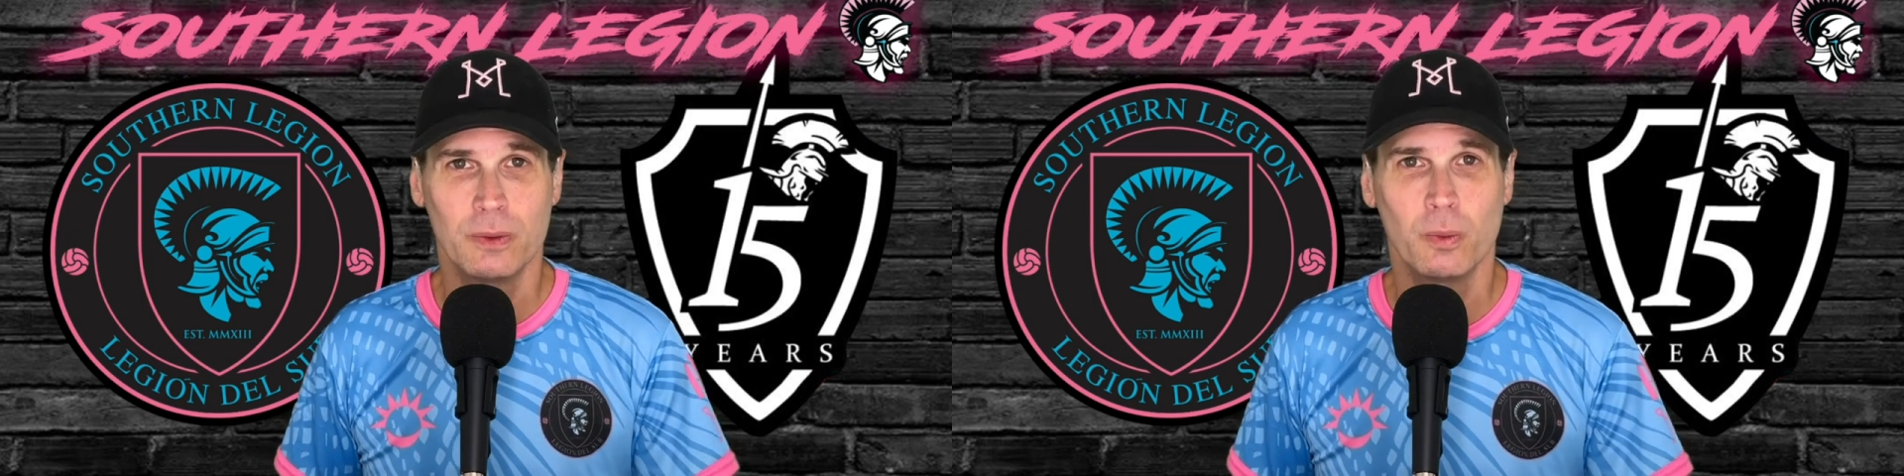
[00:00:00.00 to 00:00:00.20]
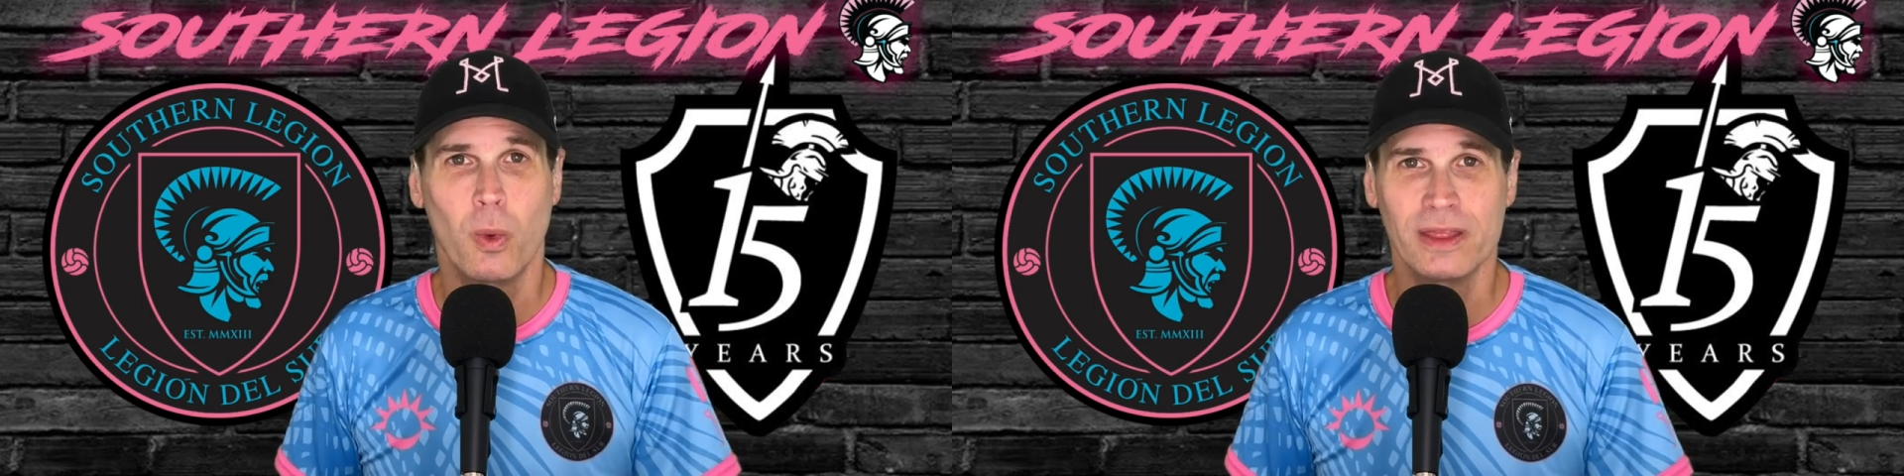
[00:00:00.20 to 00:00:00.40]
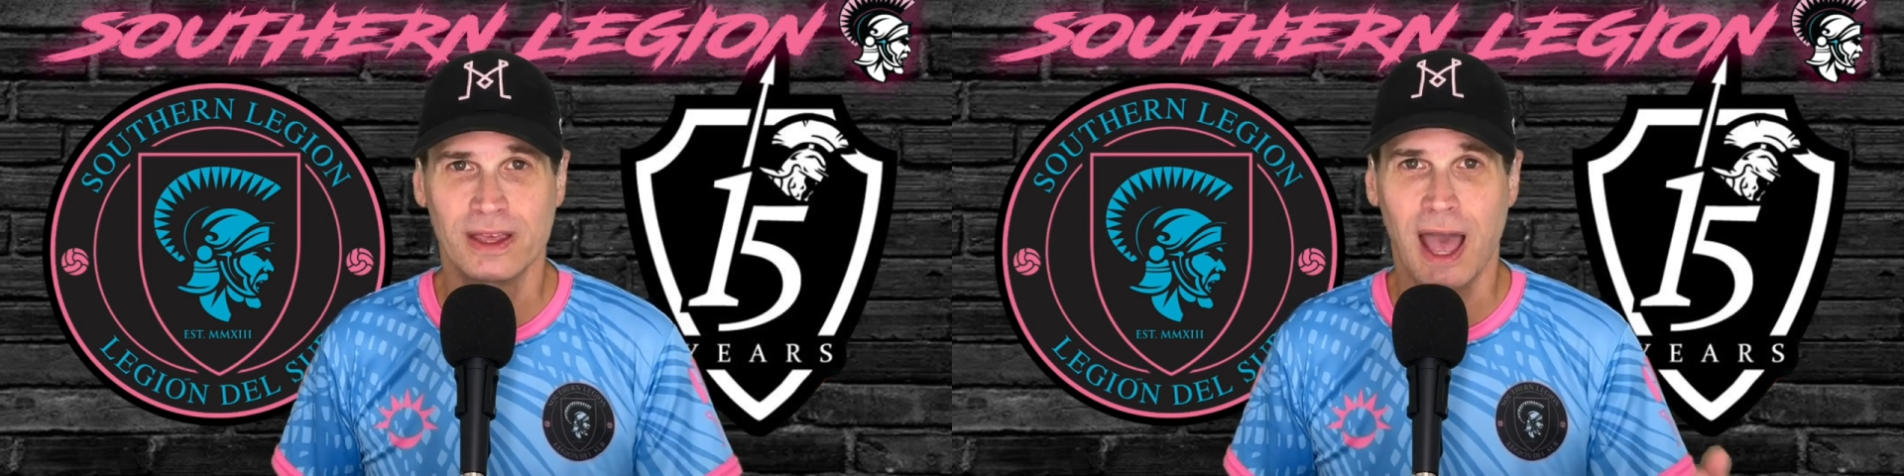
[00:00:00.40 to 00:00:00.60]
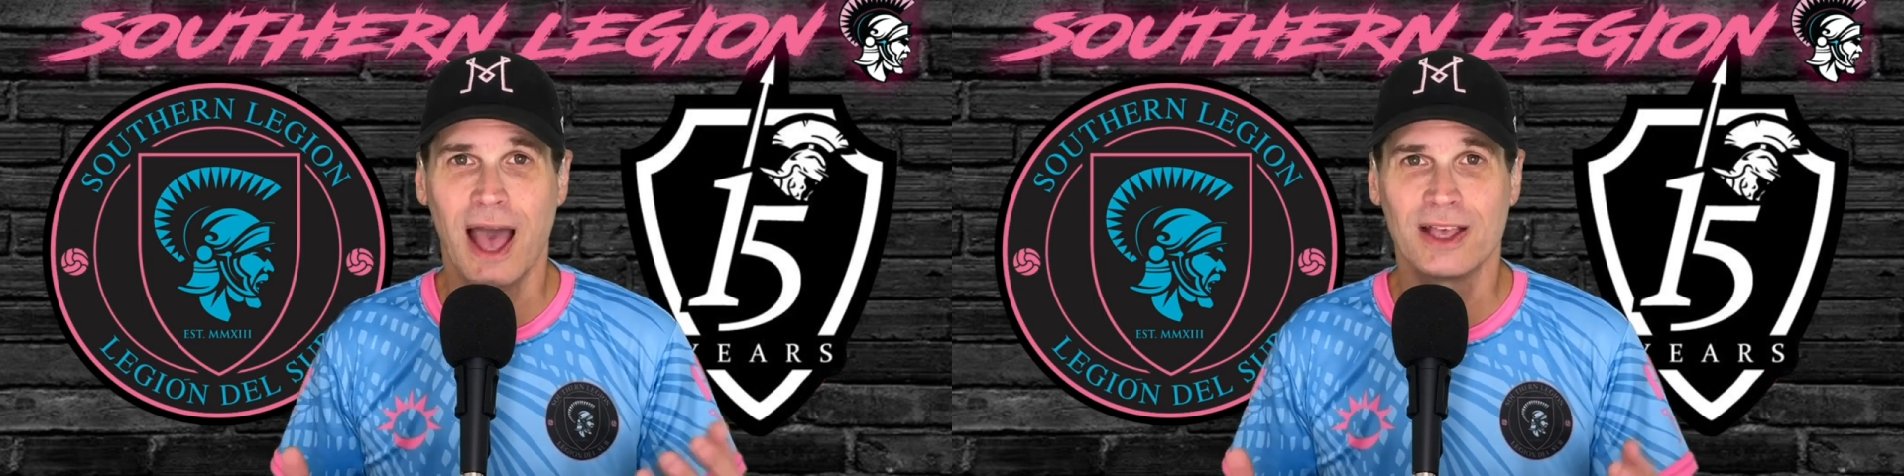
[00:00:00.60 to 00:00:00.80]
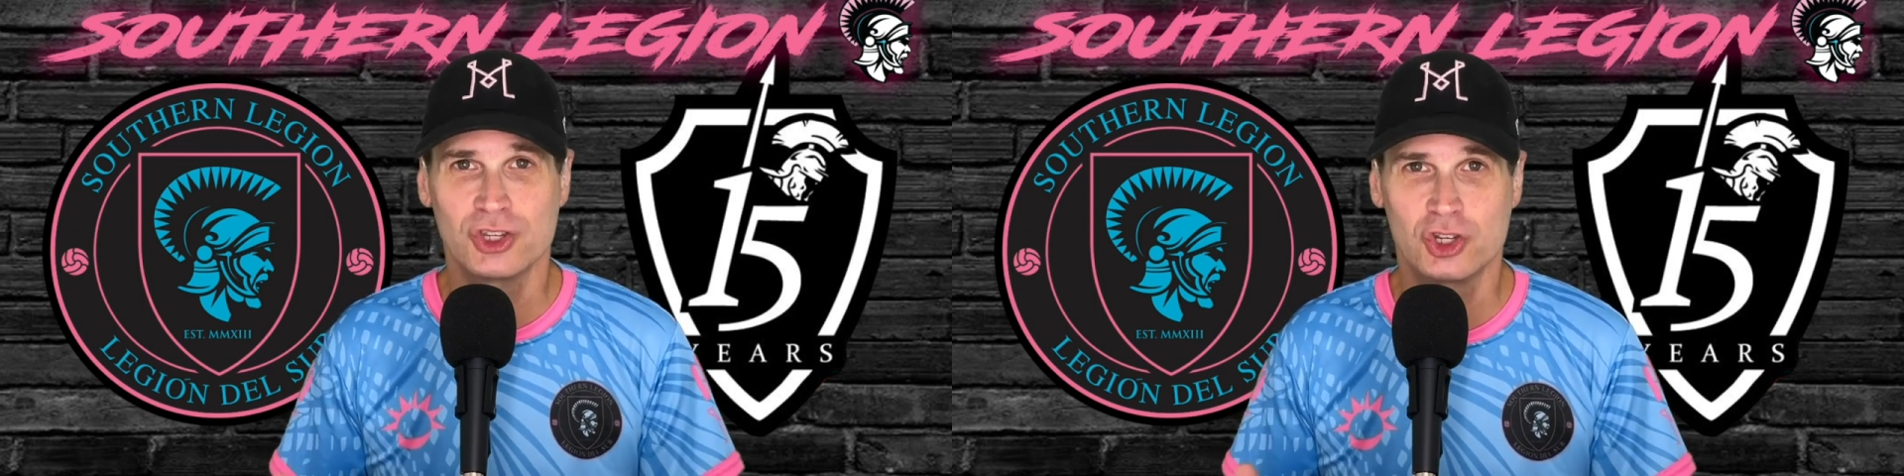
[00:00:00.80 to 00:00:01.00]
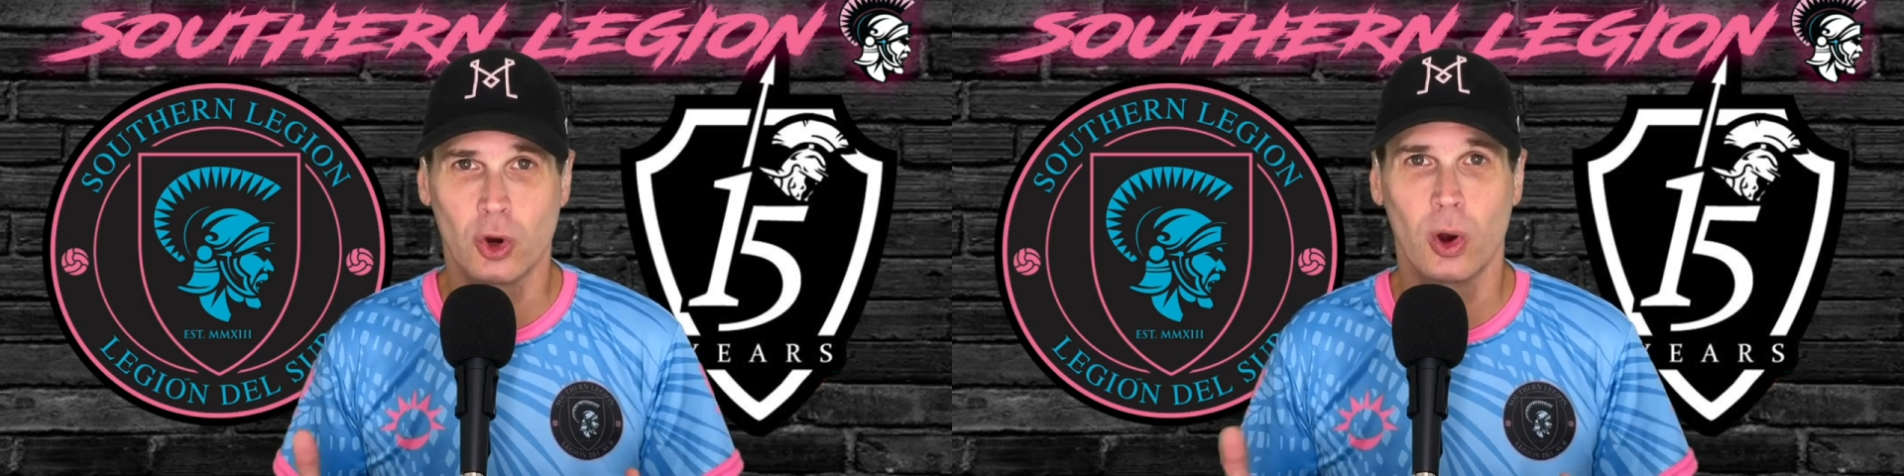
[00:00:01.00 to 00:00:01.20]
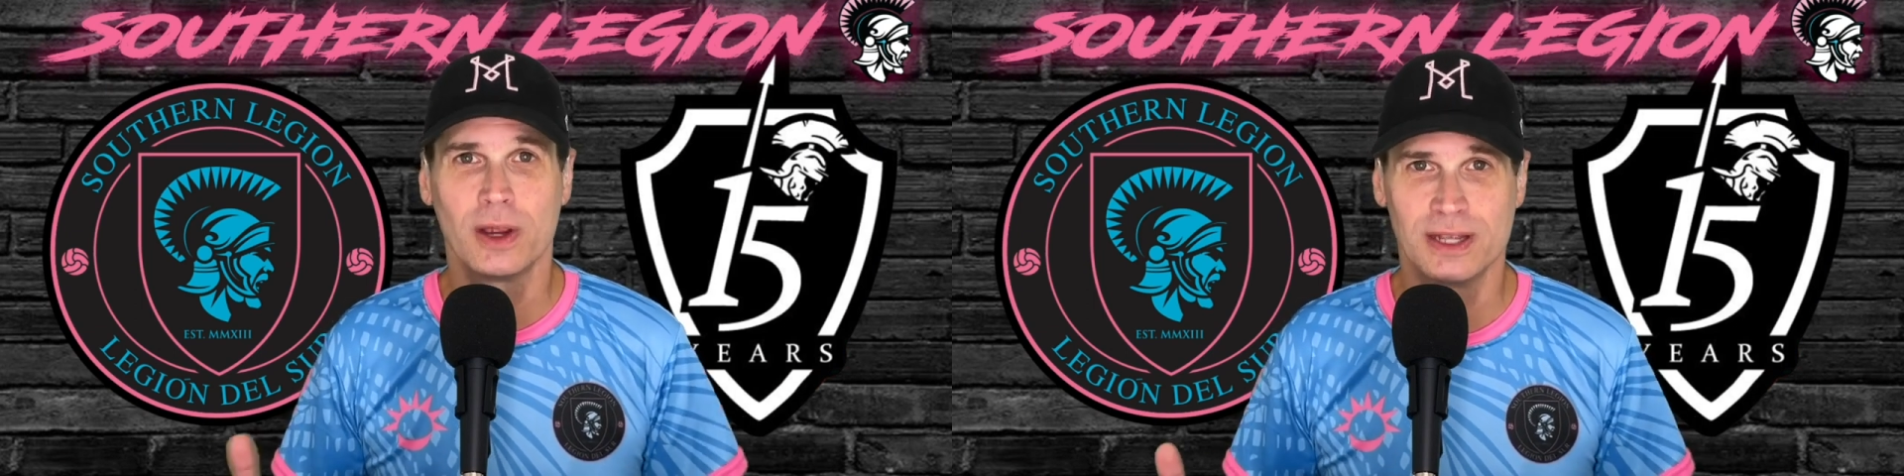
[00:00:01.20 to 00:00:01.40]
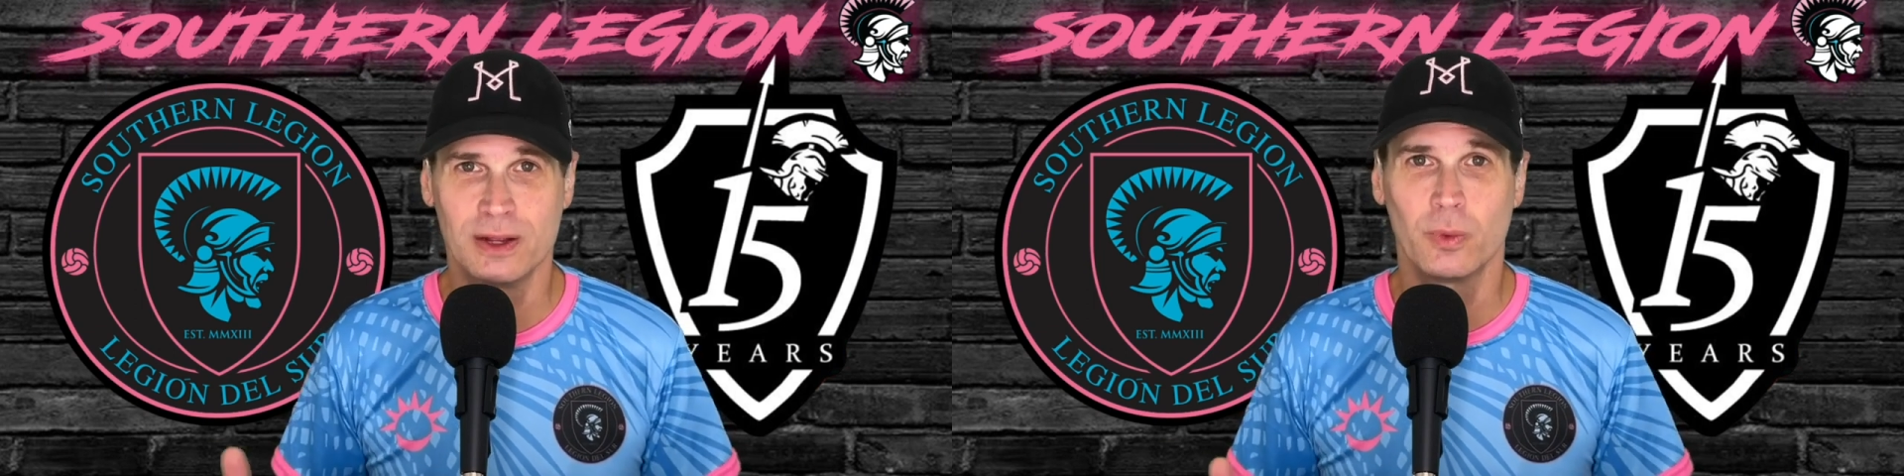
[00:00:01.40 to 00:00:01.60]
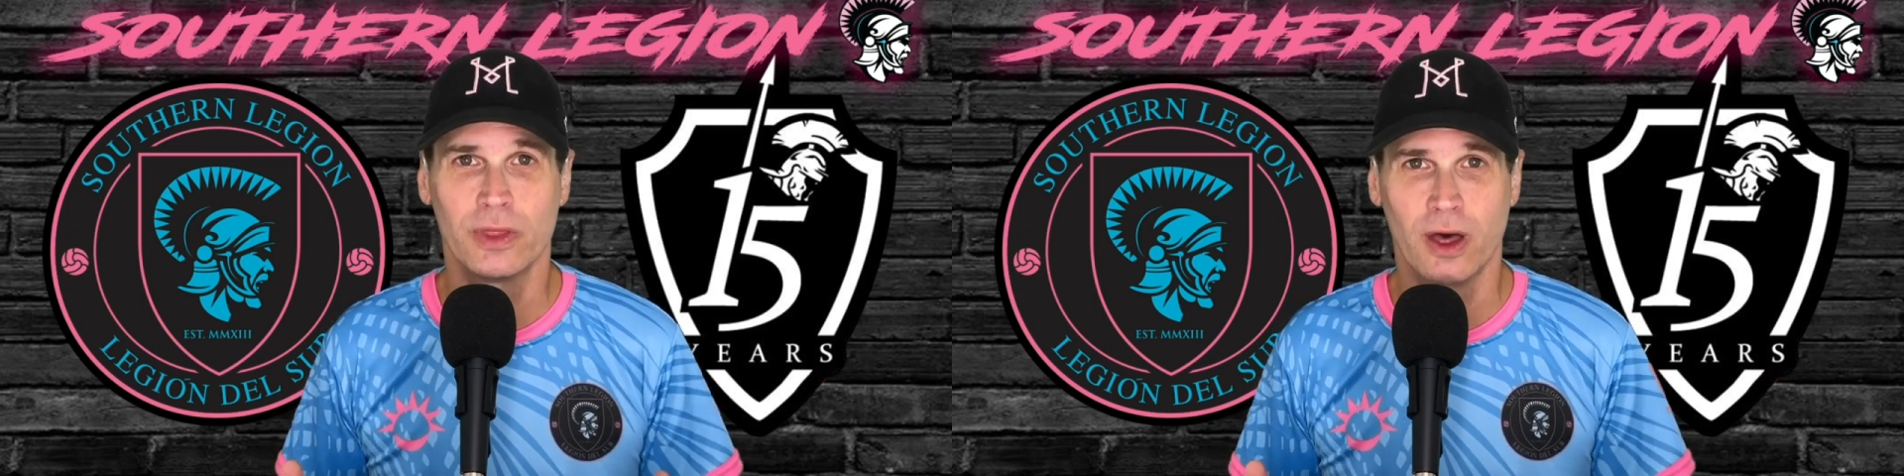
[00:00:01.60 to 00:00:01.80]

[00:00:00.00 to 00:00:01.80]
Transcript: one of the guys joined in with